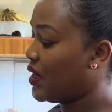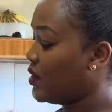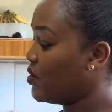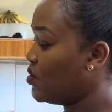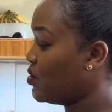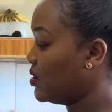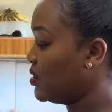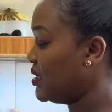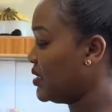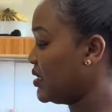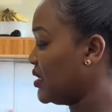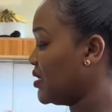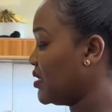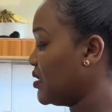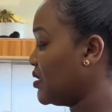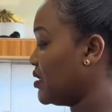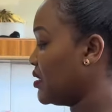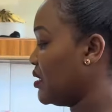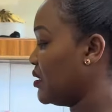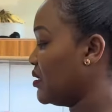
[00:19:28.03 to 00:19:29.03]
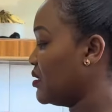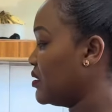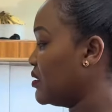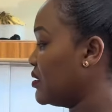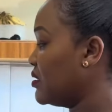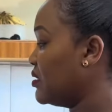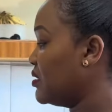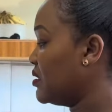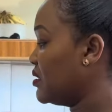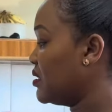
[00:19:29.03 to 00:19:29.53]
got this is, is
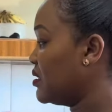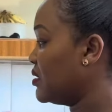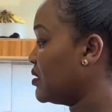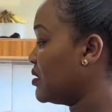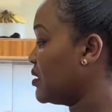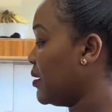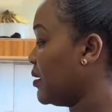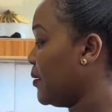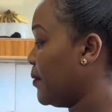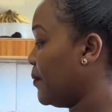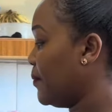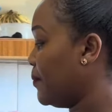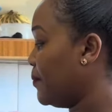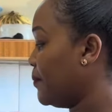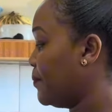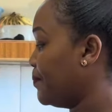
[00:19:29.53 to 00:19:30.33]
this is um